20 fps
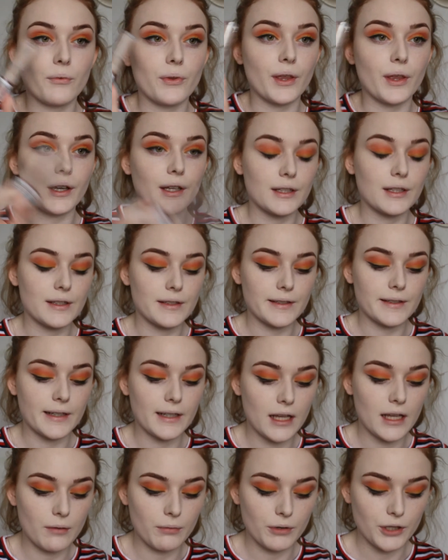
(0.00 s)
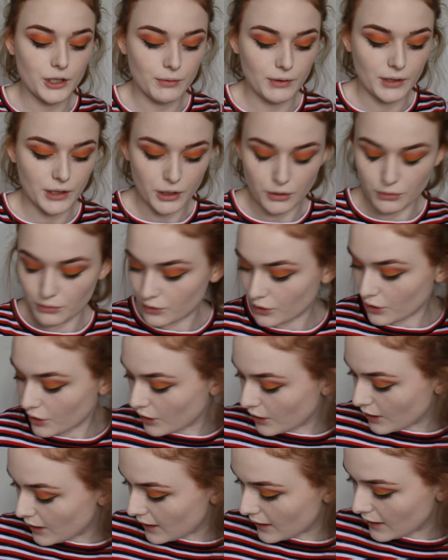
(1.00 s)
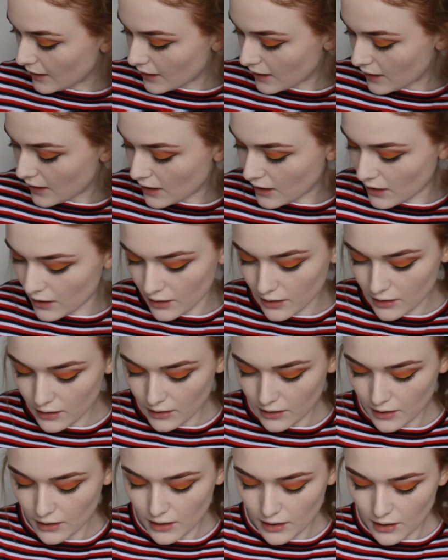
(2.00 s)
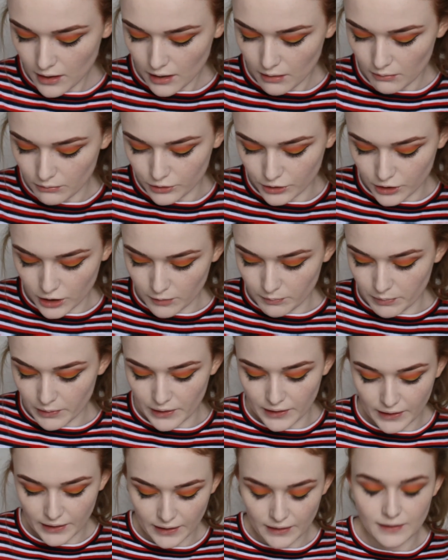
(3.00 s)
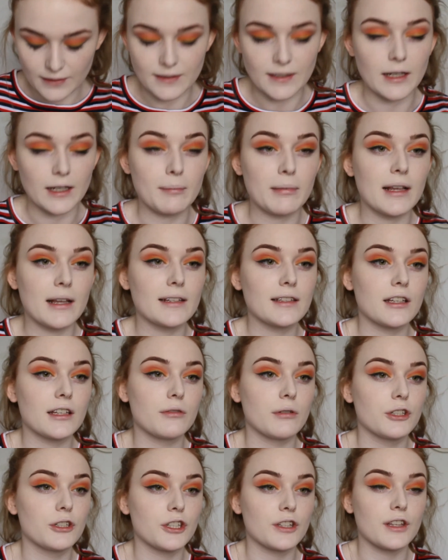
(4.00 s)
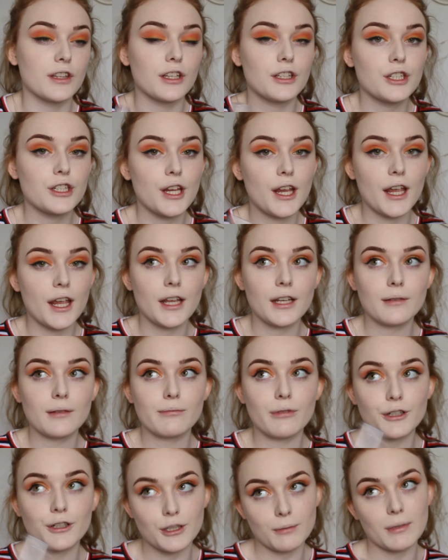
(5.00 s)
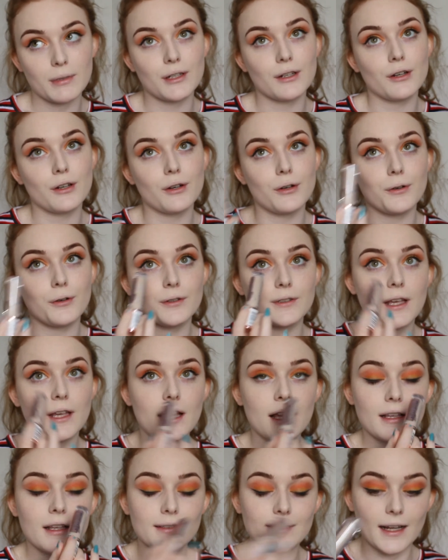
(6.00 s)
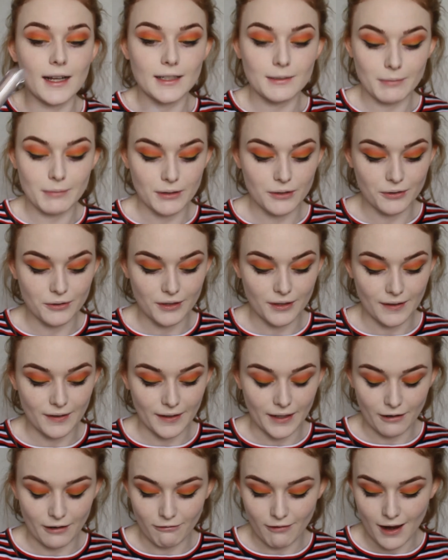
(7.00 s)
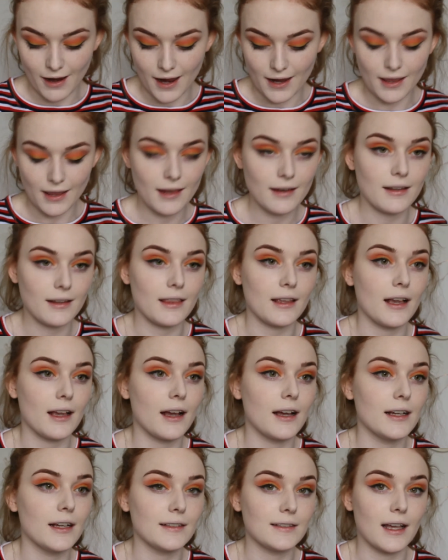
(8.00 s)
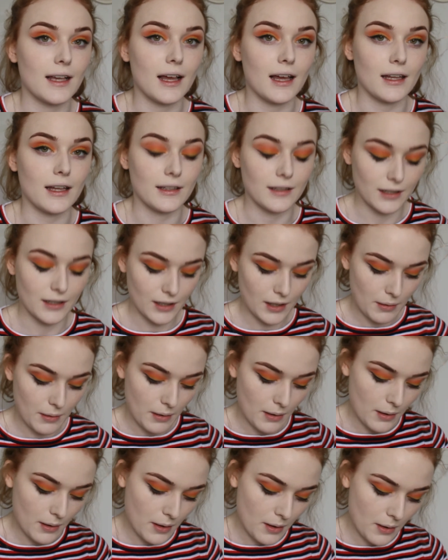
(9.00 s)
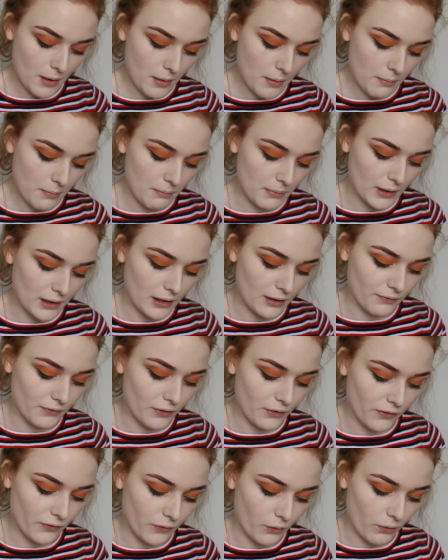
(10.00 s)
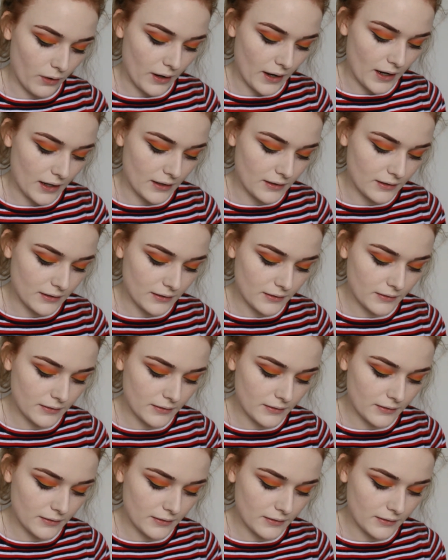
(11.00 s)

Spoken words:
for the concealer, which we used earlier. I'm just going to put in the concealer places, which is the chin, bridge of my nose, sides of my nose as I get red, under the eyes, and middle of the forehead.